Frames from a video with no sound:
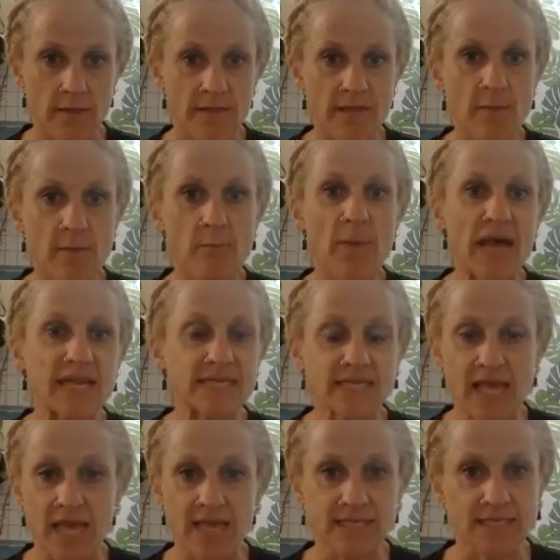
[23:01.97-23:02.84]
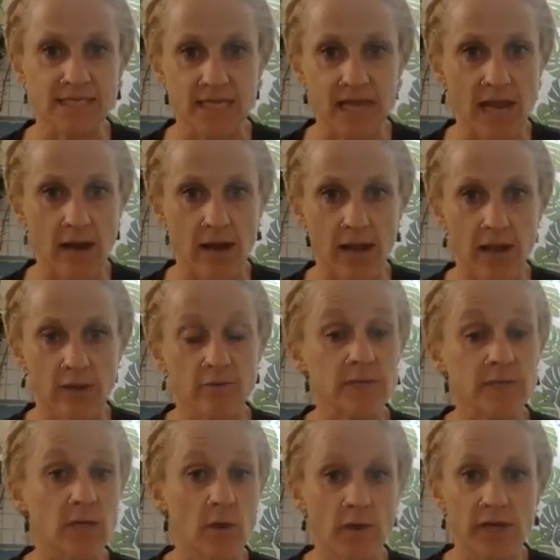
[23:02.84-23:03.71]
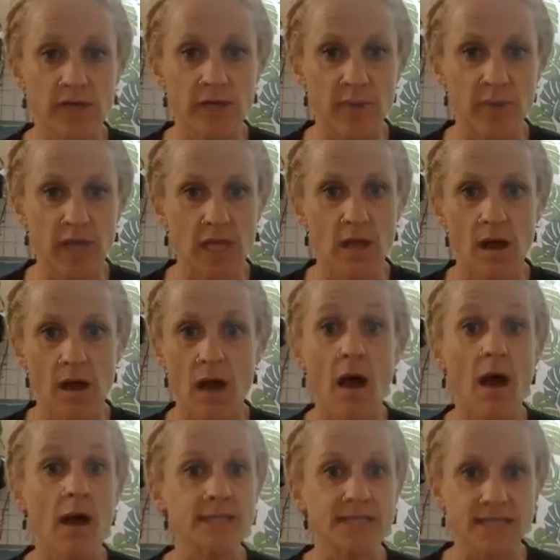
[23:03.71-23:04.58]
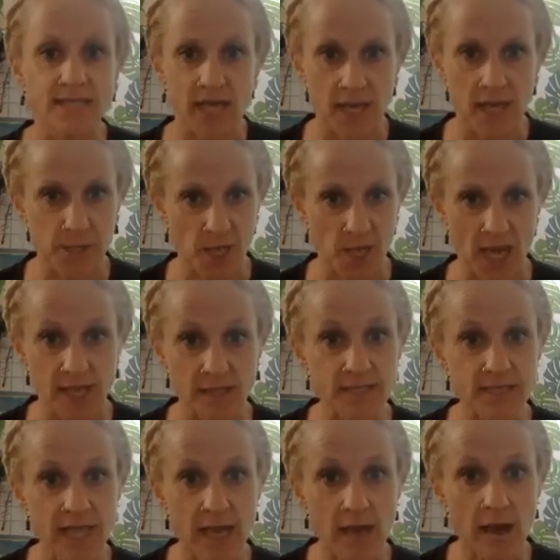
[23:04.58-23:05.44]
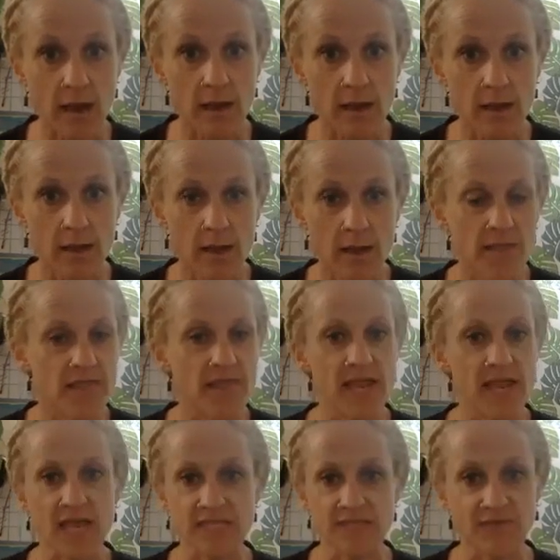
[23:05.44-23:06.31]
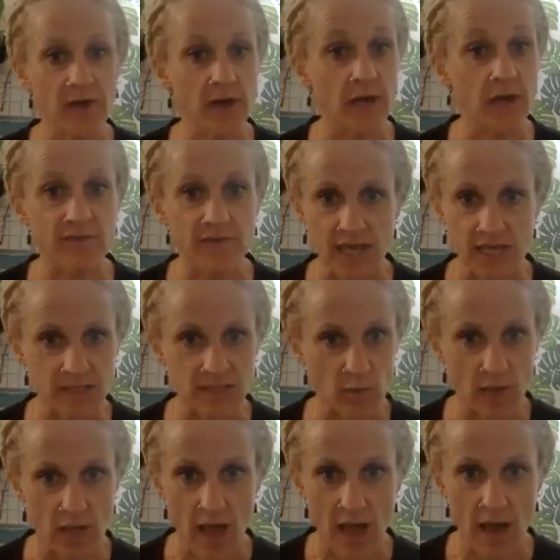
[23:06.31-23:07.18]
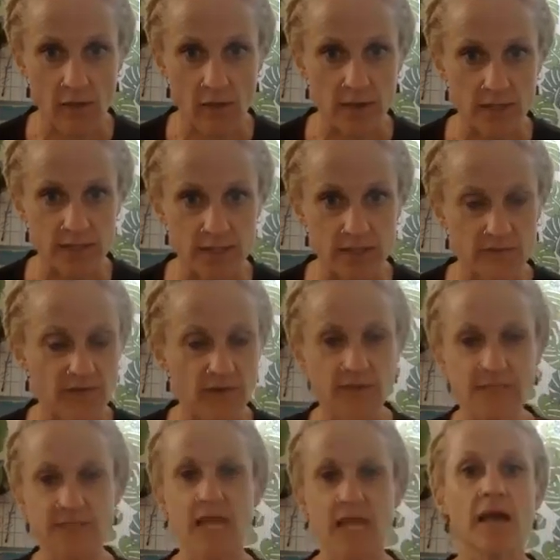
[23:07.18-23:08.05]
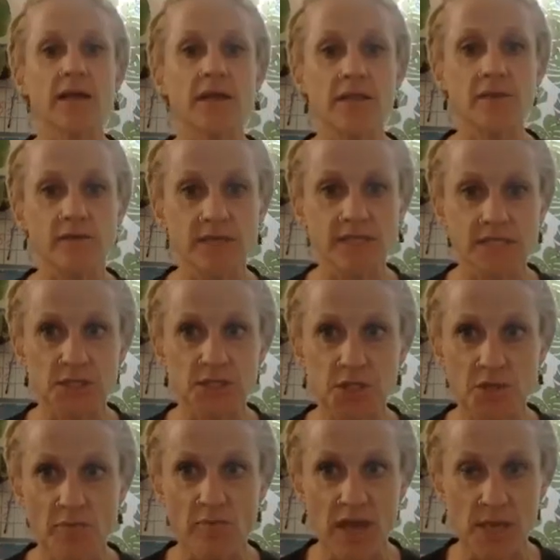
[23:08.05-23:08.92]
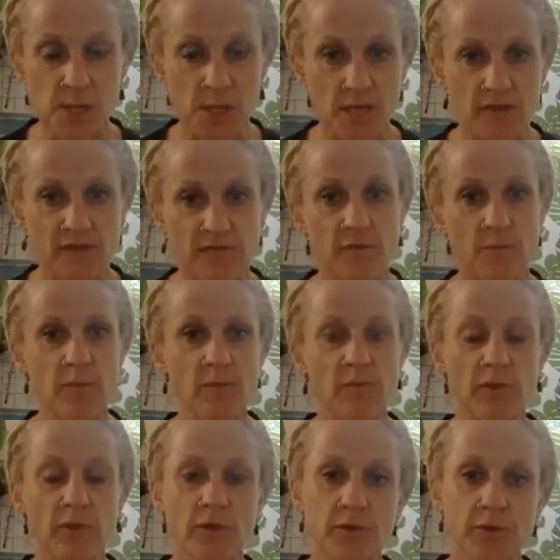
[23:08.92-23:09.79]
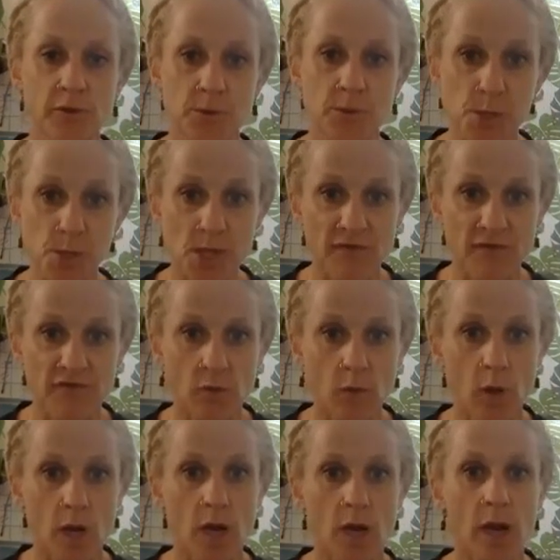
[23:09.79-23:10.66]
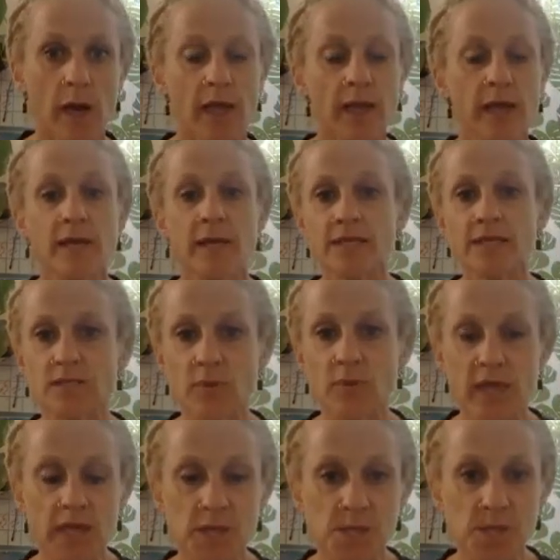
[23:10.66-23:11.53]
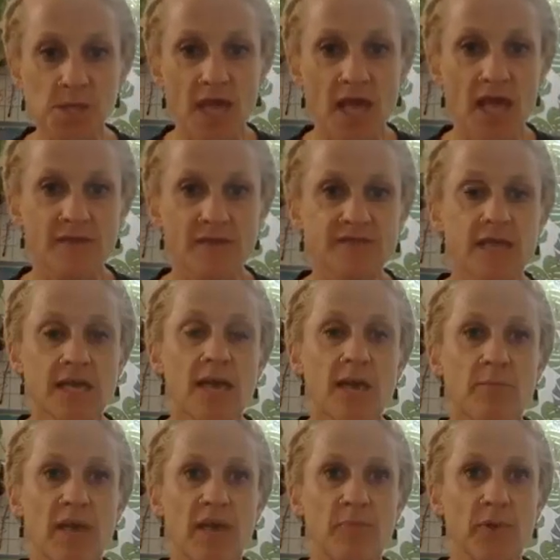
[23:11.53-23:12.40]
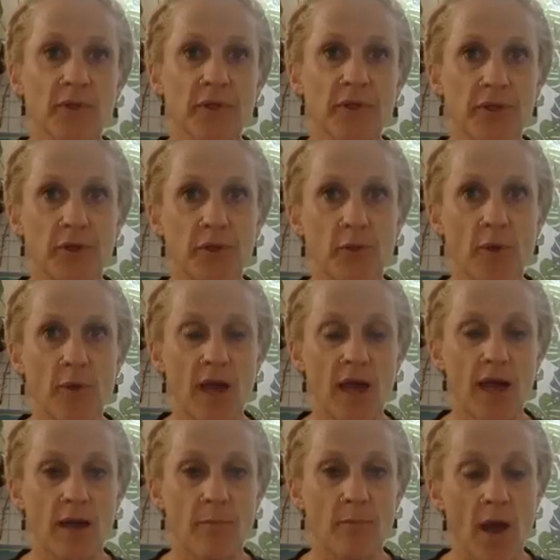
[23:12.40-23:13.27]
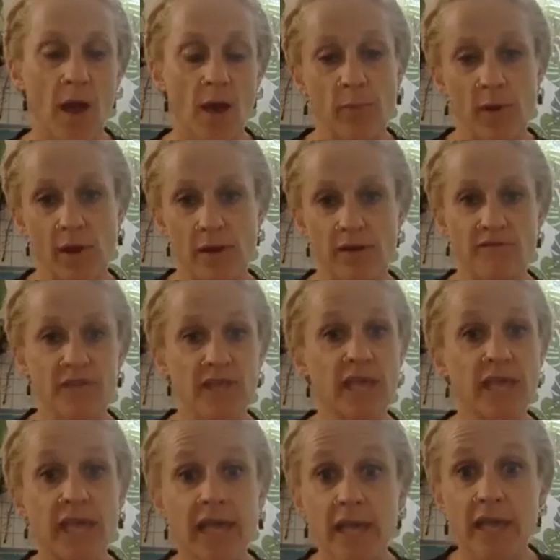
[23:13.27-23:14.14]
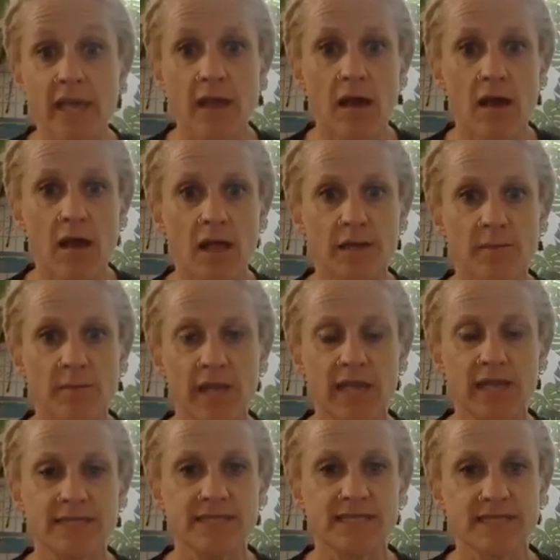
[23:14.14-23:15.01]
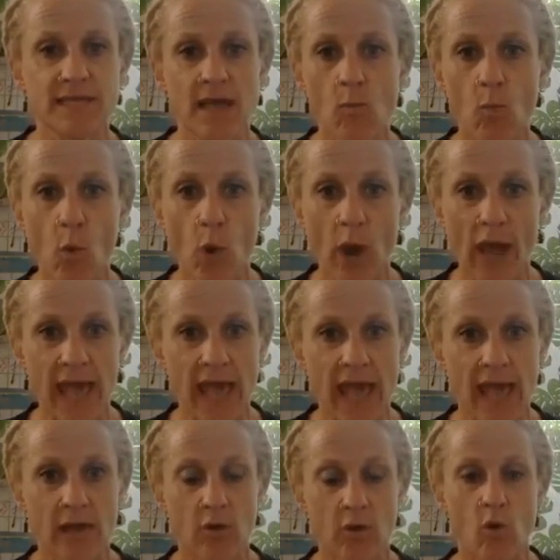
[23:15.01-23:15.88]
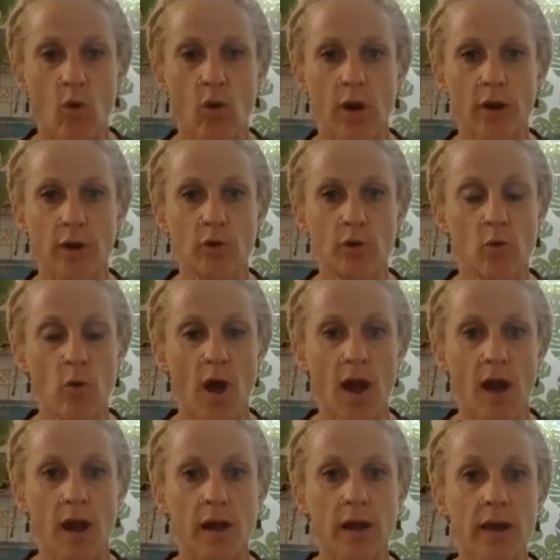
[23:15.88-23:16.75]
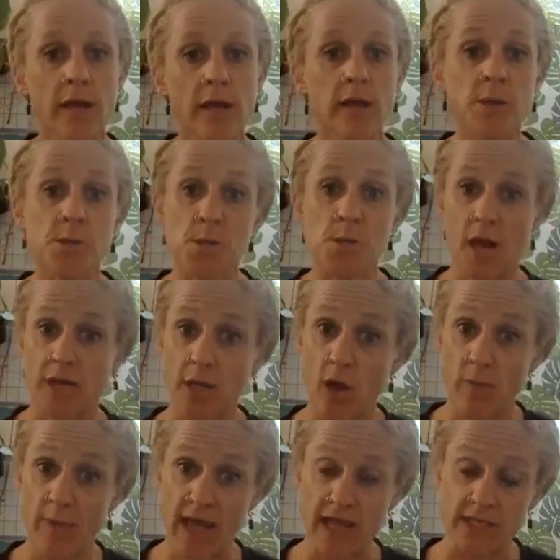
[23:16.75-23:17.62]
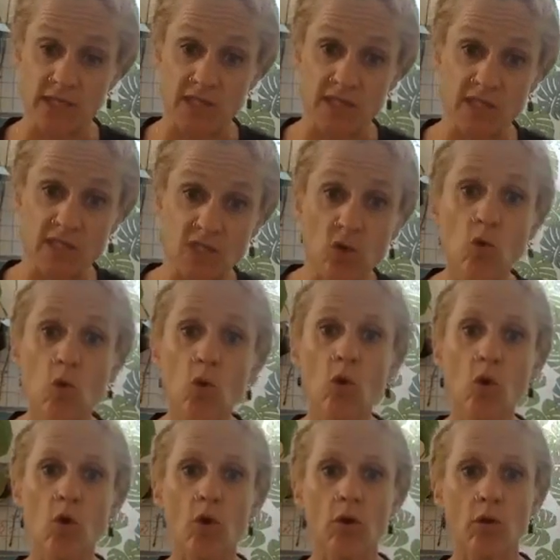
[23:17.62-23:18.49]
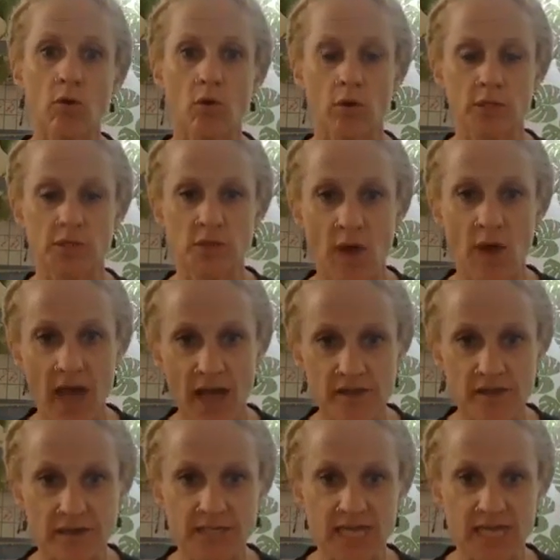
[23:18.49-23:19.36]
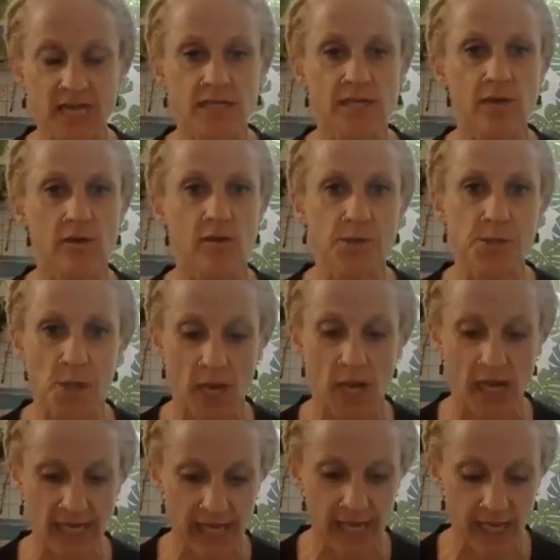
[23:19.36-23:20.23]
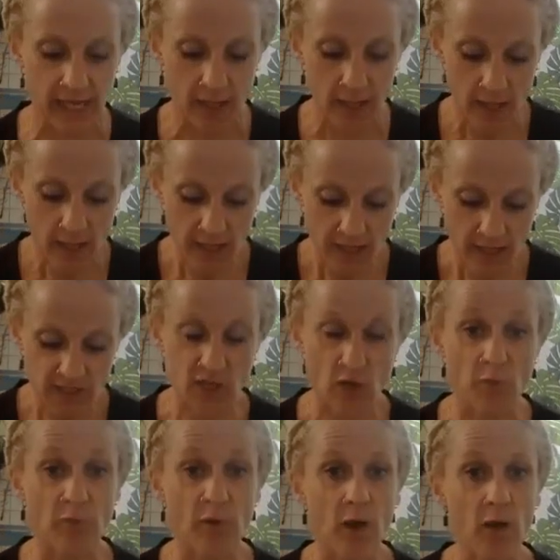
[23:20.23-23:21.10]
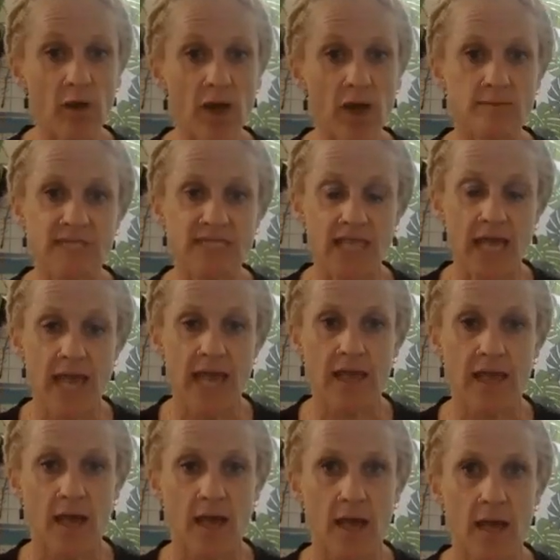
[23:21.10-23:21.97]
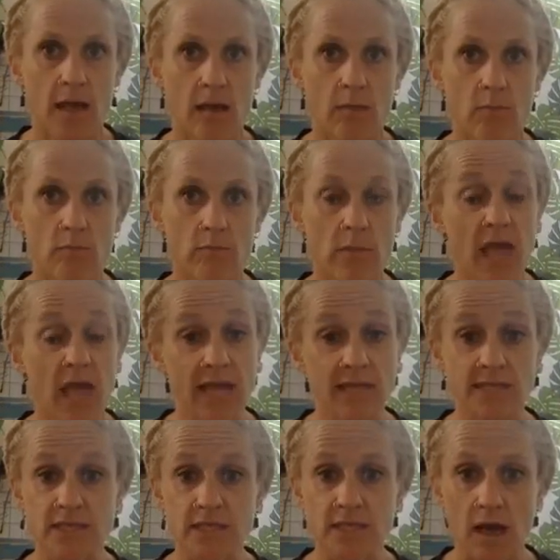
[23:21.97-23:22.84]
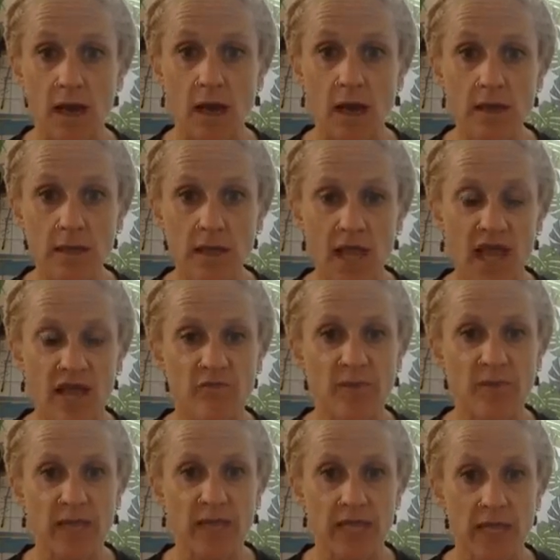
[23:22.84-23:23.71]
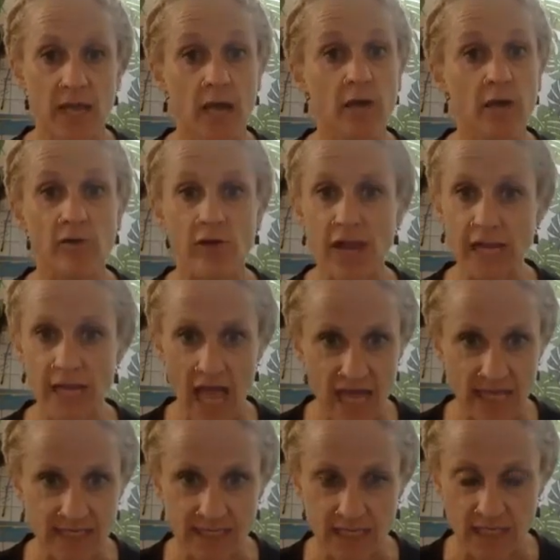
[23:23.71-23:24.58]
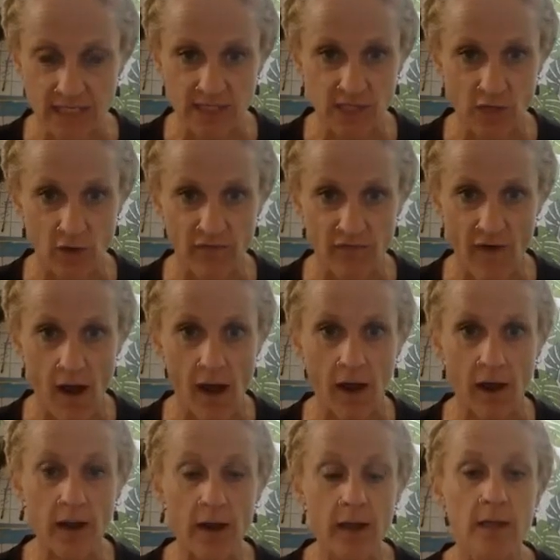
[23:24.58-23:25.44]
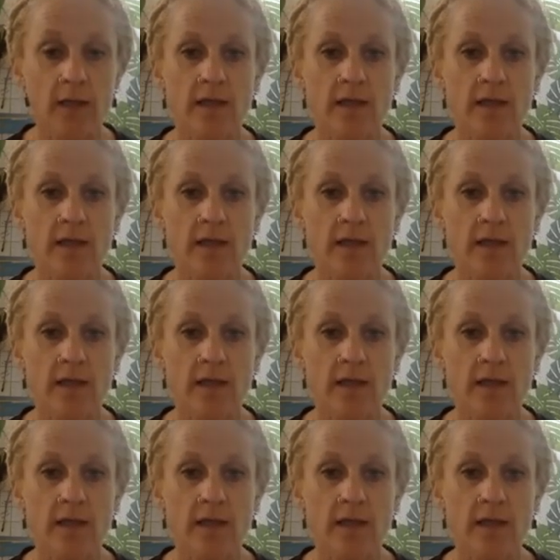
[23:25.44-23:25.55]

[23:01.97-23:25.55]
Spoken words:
the best case scenario is going to be on-site childcare that has very flexible hours for exactly the reasons you mentioned, for people who do shift work, swing shifts, people who are part of the gig economy in some way, or who are trying to go back to school or do other technical training. So programs like Head Start have been a great asset so far.